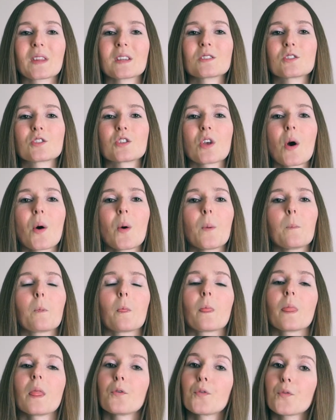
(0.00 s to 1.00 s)
So
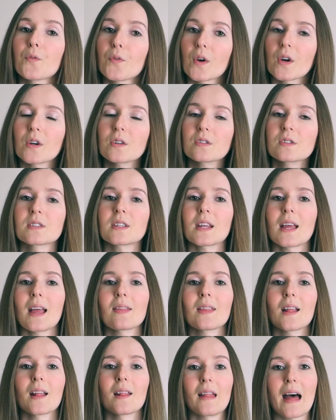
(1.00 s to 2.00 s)
the first
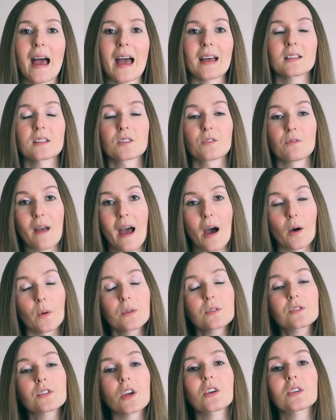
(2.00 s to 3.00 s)
and the last
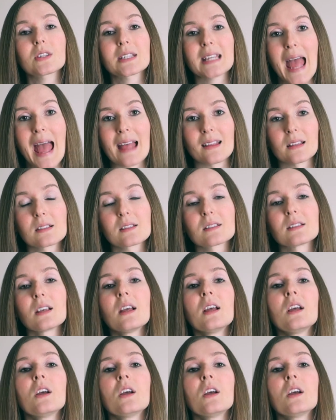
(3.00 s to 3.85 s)
vowels are tense.